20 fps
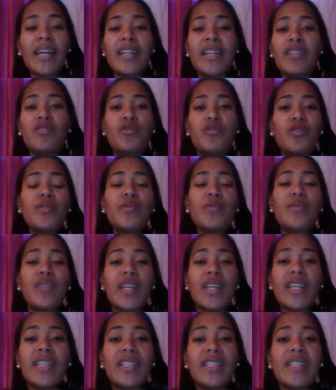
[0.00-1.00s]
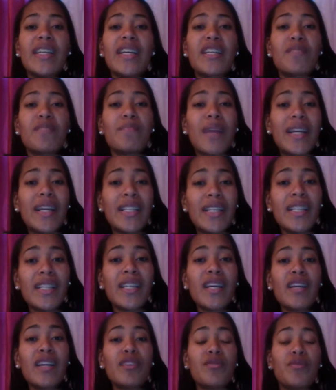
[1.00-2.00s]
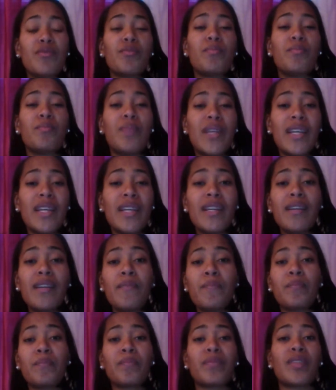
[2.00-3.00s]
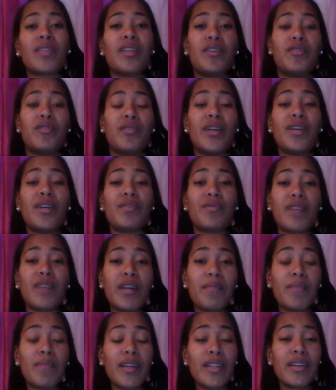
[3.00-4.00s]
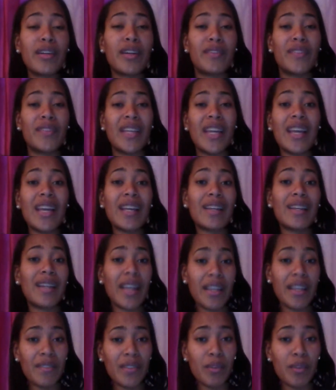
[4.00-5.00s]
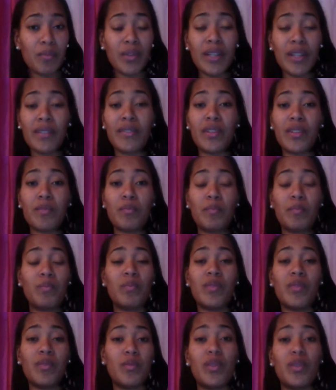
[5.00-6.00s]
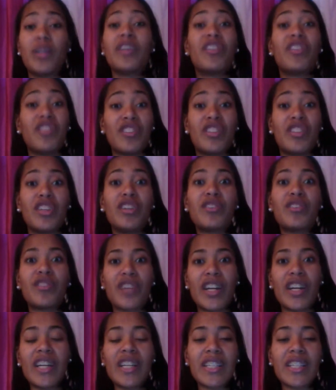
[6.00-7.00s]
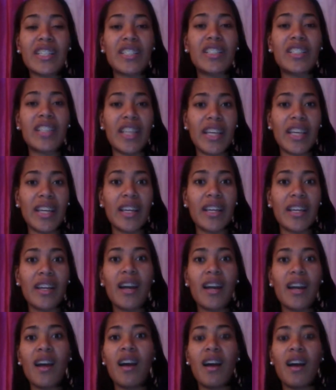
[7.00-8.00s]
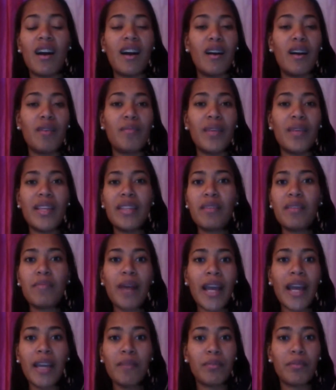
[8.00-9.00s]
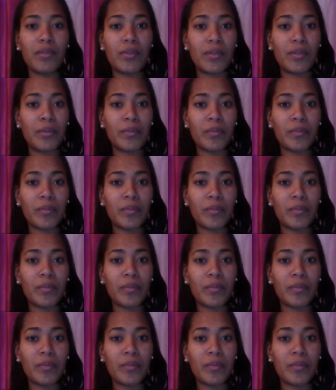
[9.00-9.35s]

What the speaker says: do you think she expected to be the great grandmother of King David, one of the greatest king in the Bible?